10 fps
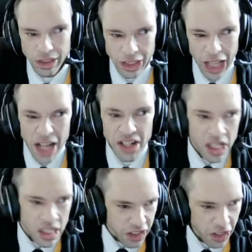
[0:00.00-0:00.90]
Then
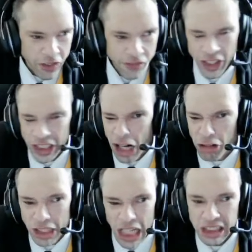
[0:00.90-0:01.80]
the
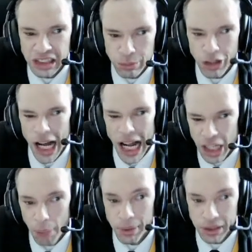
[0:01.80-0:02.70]
calculations will
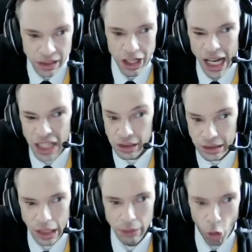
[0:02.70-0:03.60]
add up, and in your head you
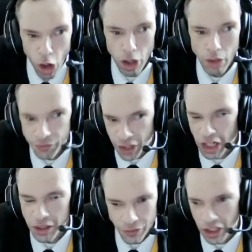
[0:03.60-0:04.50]
say, what?
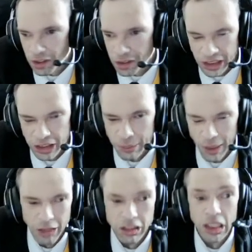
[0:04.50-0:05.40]
Fuck, excuse
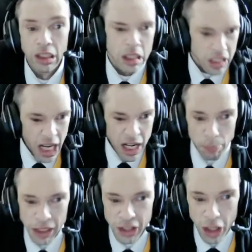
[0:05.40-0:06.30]
my language. Then
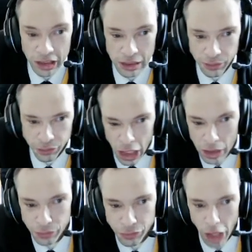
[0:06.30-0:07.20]
it'd be
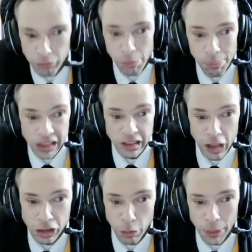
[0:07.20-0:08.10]
1935 with my
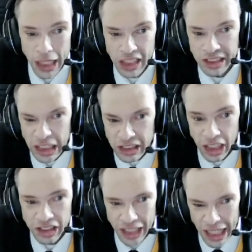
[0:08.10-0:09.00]
Sir Topham
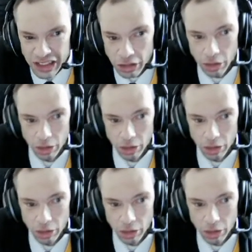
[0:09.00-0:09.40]
Senior dead